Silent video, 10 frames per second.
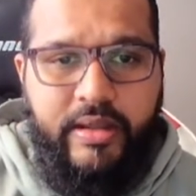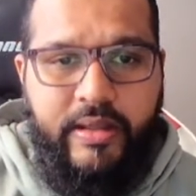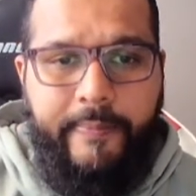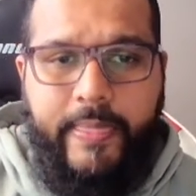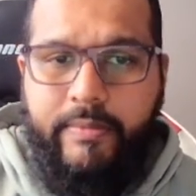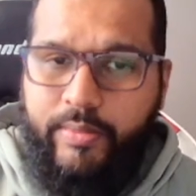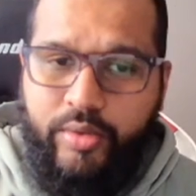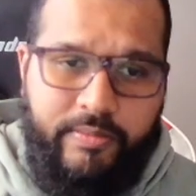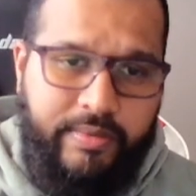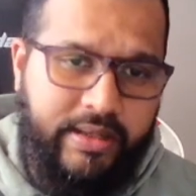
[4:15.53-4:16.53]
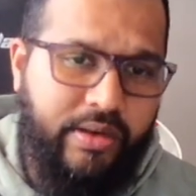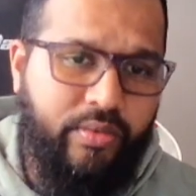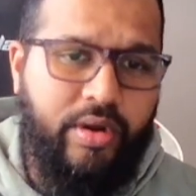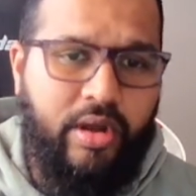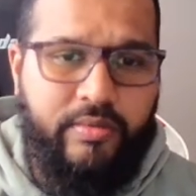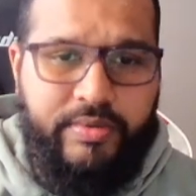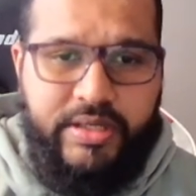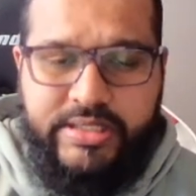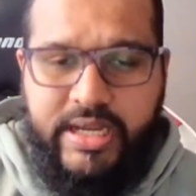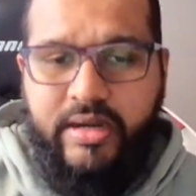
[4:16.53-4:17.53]
My opponent played their rook out, pretty
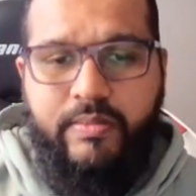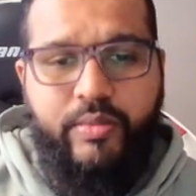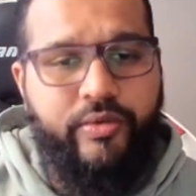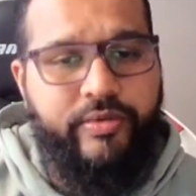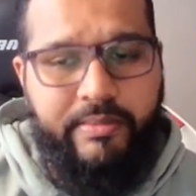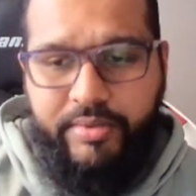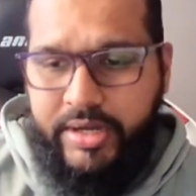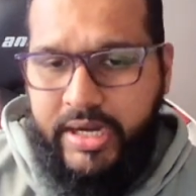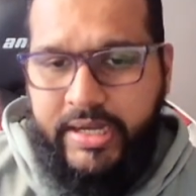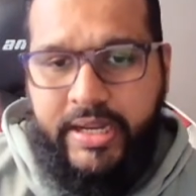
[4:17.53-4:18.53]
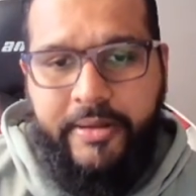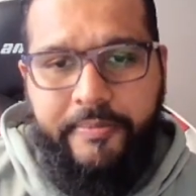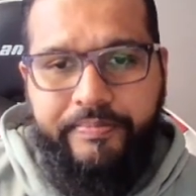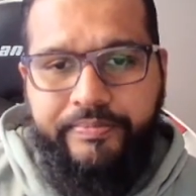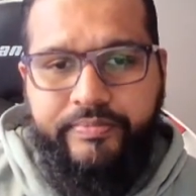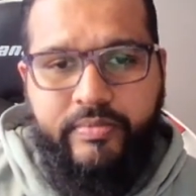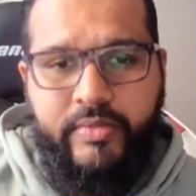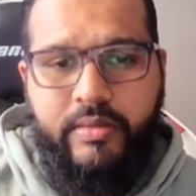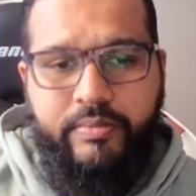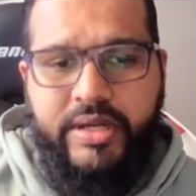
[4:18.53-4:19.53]
standard move. I'm protecting,
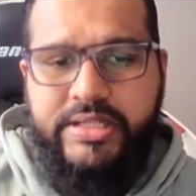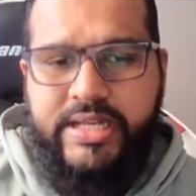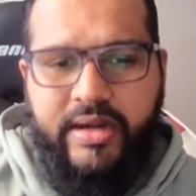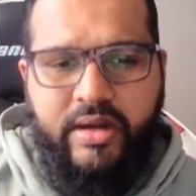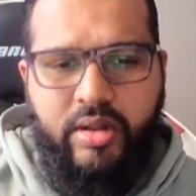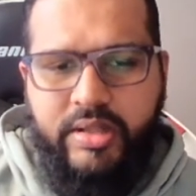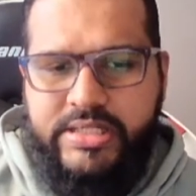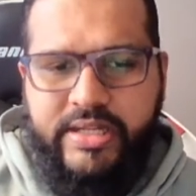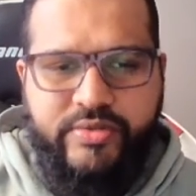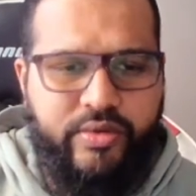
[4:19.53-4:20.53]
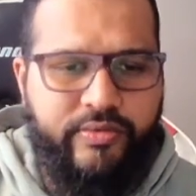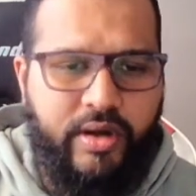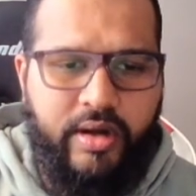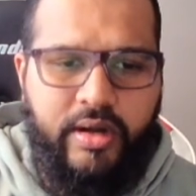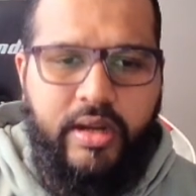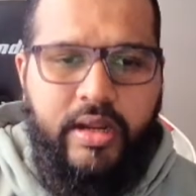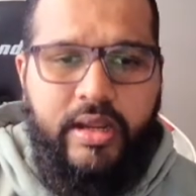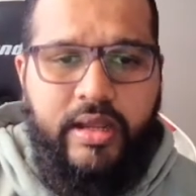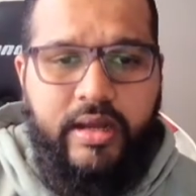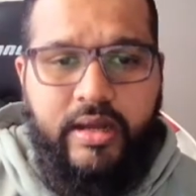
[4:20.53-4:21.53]
pretty standard all this stuff so far.
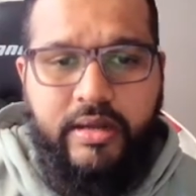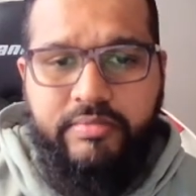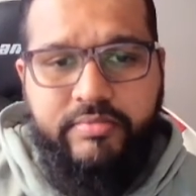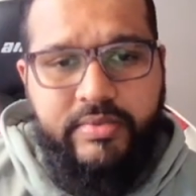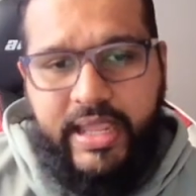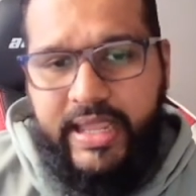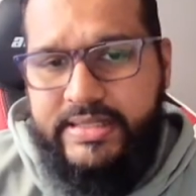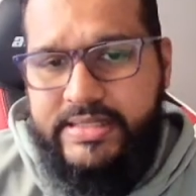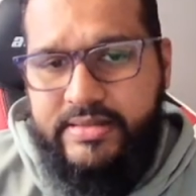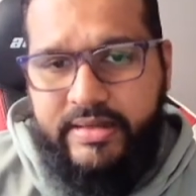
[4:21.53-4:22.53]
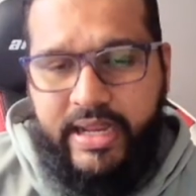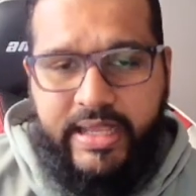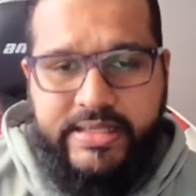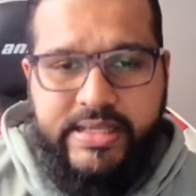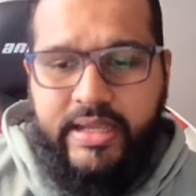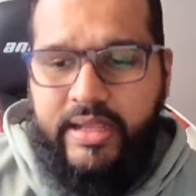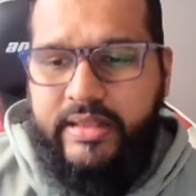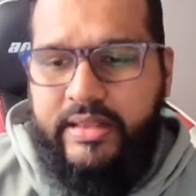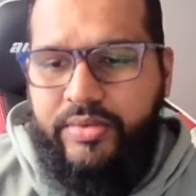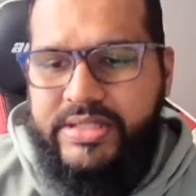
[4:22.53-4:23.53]
Takes. The
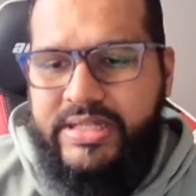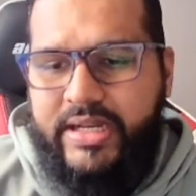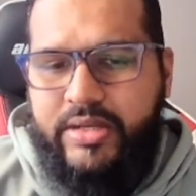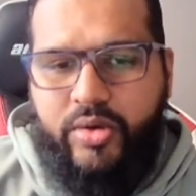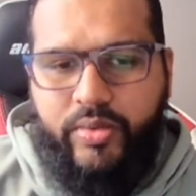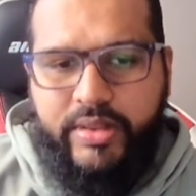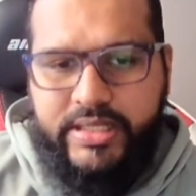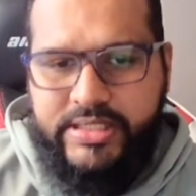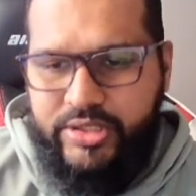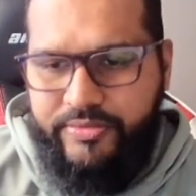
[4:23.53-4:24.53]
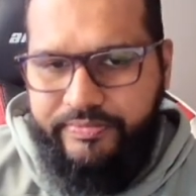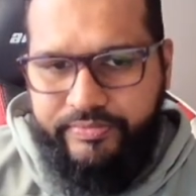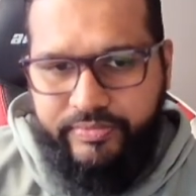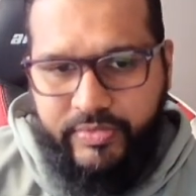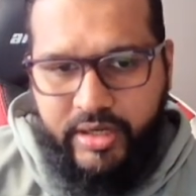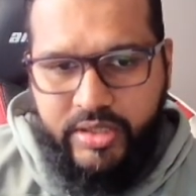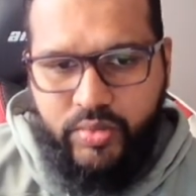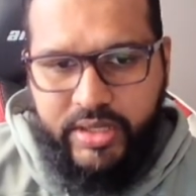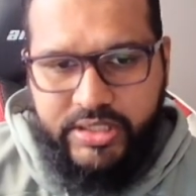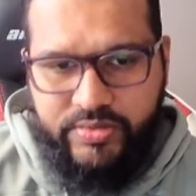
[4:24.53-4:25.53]
reason I took with this, so here's why
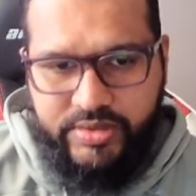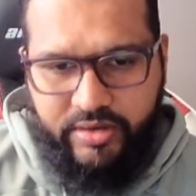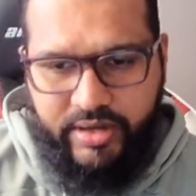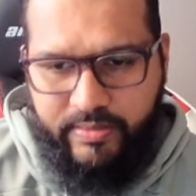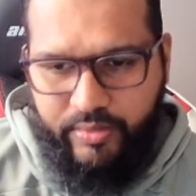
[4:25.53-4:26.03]
this was a great move.